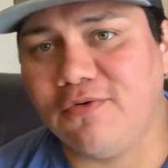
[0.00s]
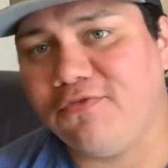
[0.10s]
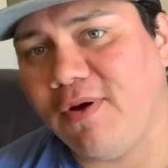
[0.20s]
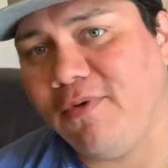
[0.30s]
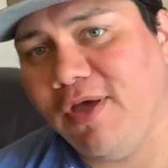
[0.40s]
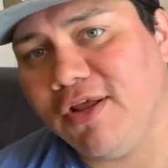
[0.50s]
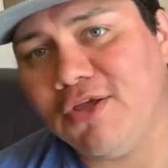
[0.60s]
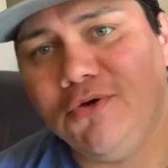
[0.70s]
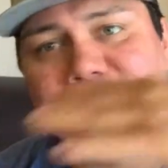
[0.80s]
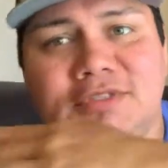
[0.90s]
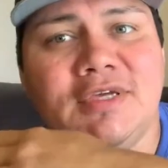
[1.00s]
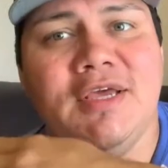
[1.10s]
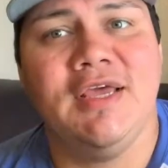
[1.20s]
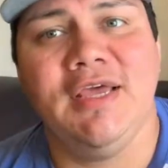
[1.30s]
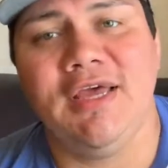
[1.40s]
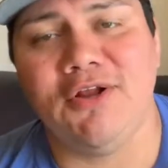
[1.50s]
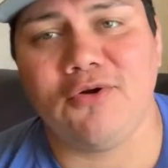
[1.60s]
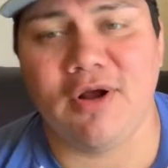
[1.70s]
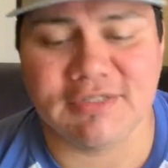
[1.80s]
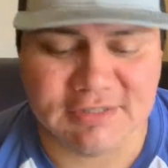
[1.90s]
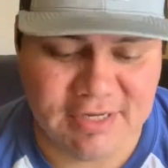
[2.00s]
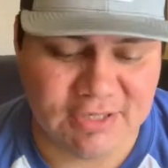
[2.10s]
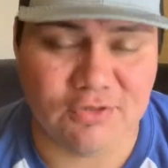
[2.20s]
Fabio had a goose hit across his neck.